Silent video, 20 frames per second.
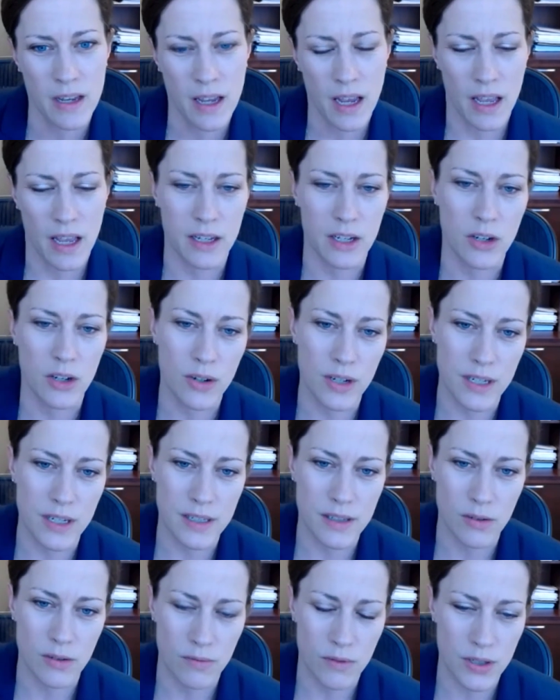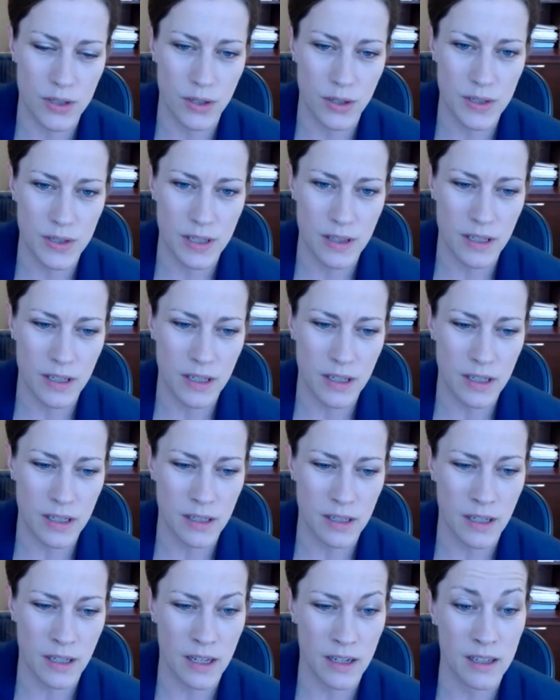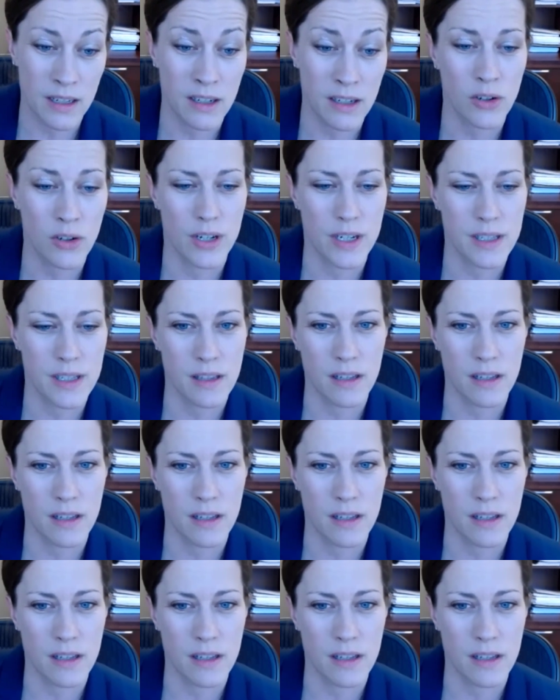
increase or result in an increase